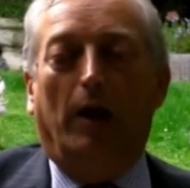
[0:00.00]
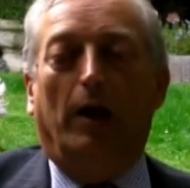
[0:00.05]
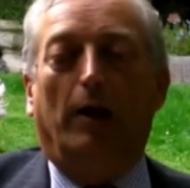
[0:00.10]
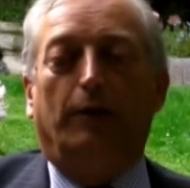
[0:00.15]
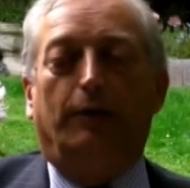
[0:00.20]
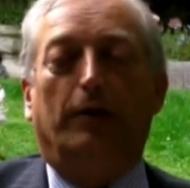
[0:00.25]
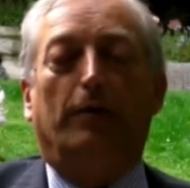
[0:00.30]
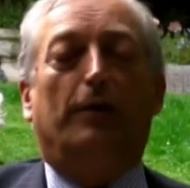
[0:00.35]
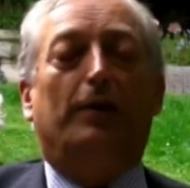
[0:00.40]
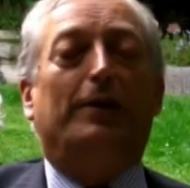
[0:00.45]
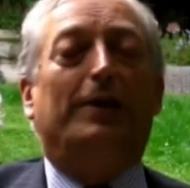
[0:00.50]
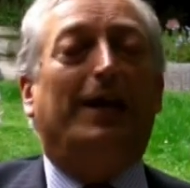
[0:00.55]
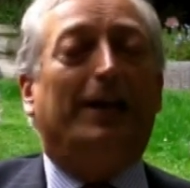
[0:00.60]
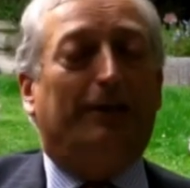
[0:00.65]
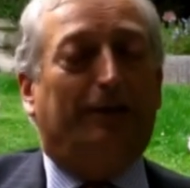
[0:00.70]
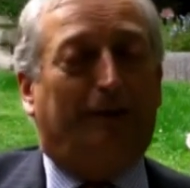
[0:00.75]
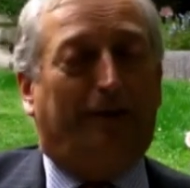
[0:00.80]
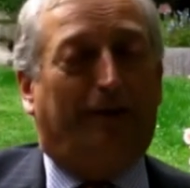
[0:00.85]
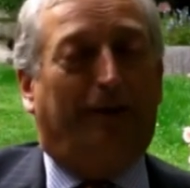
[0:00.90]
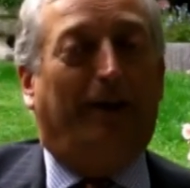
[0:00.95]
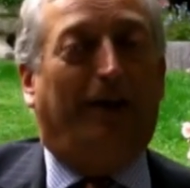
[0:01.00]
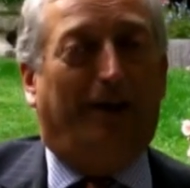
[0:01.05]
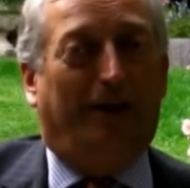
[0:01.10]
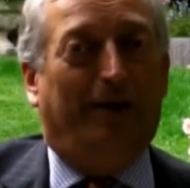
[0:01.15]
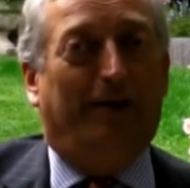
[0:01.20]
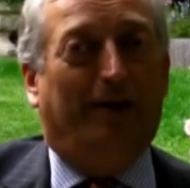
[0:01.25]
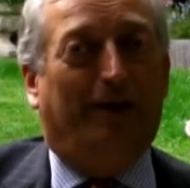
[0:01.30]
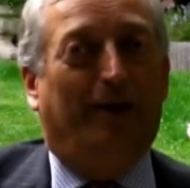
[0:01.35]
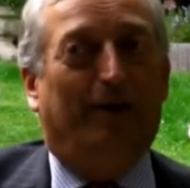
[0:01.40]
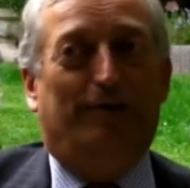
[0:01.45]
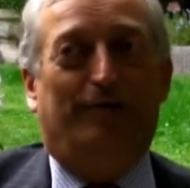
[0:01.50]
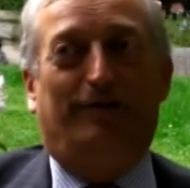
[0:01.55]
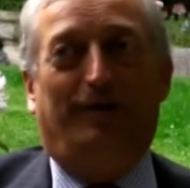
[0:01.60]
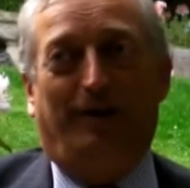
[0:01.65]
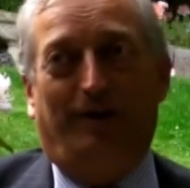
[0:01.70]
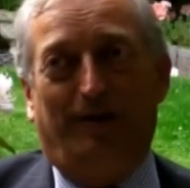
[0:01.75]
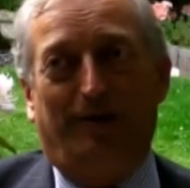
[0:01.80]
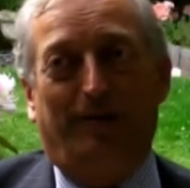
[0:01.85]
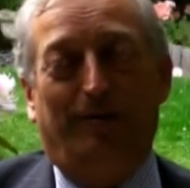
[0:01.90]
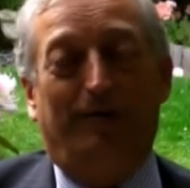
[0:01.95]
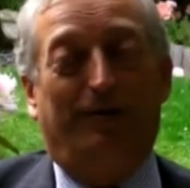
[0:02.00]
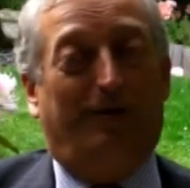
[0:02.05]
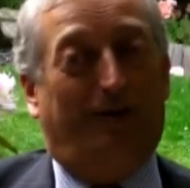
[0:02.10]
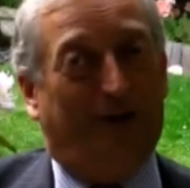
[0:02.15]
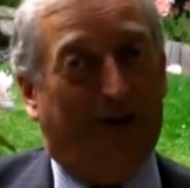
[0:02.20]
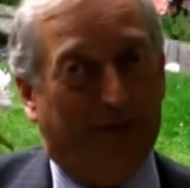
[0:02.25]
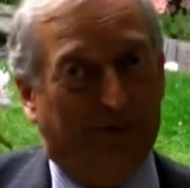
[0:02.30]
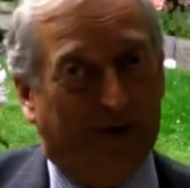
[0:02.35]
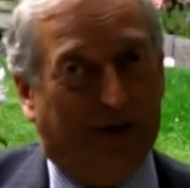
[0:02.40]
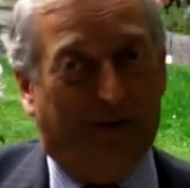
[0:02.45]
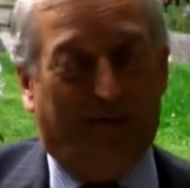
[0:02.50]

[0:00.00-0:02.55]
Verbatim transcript: So the next slide I showed in my